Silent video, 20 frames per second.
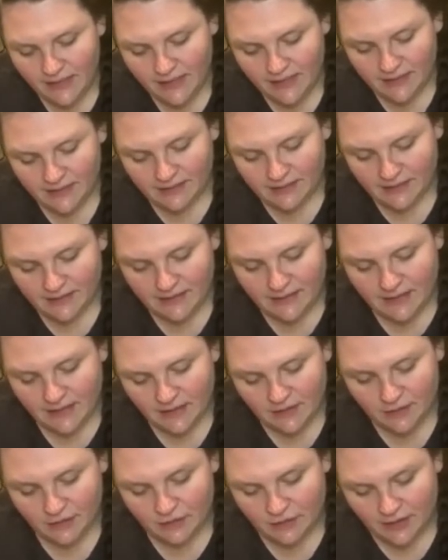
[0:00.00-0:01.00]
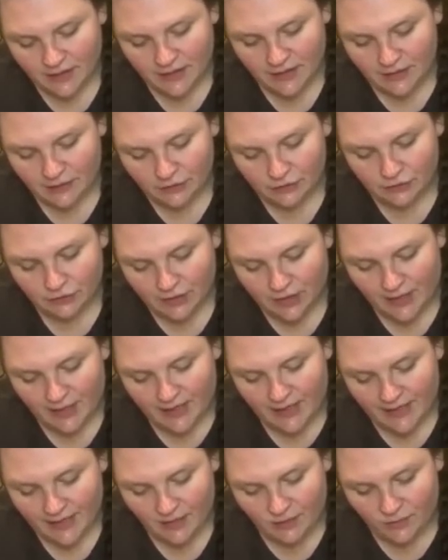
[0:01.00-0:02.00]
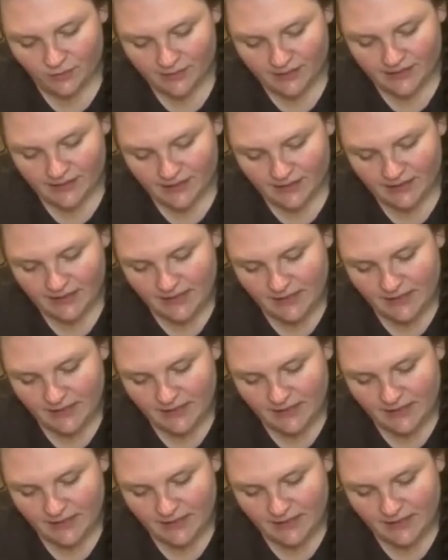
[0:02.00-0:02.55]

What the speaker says: because it does try to dry quickly.